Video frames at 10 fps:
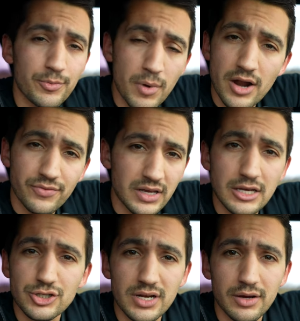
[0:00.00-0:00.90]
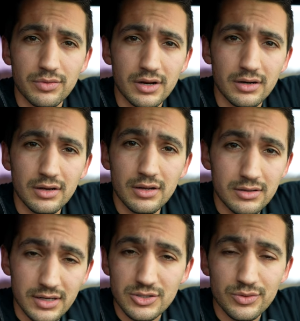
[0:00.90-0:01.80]
modification out there.
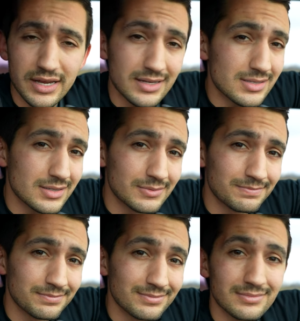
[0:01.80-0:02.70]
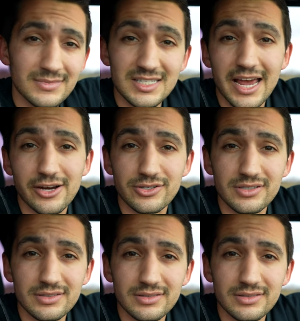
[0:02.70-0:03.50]
You guys know what that is? It's tires.